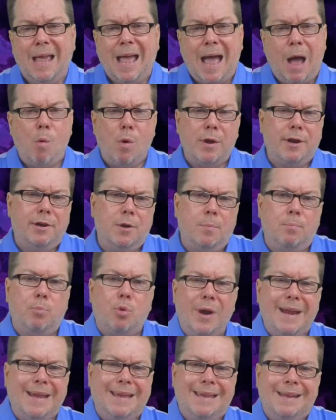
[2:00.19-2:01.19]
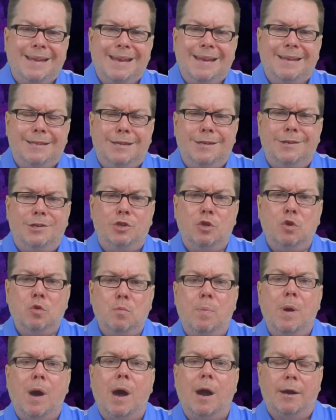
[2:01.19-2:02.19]
I wanted to break it into two
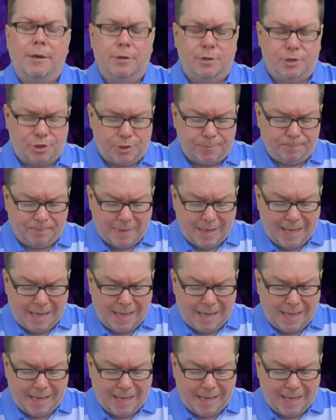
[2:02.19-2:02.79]
parts.